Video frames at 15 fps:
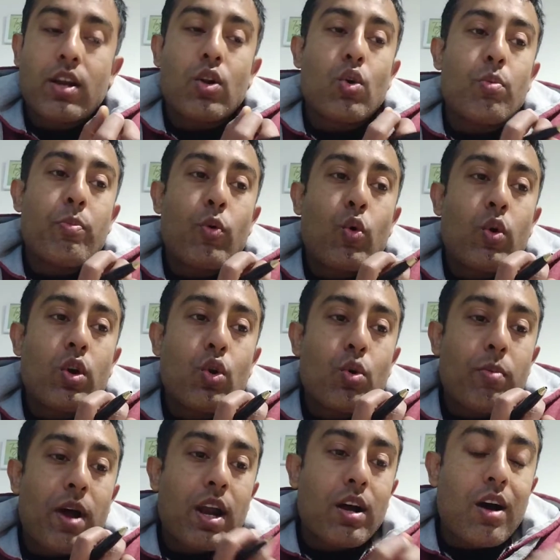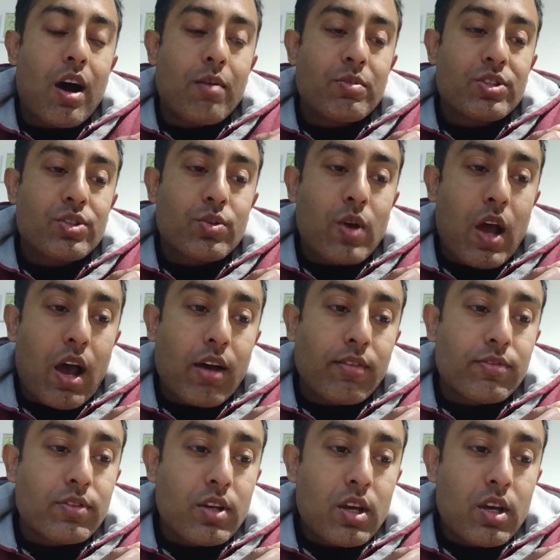No matter how much you have,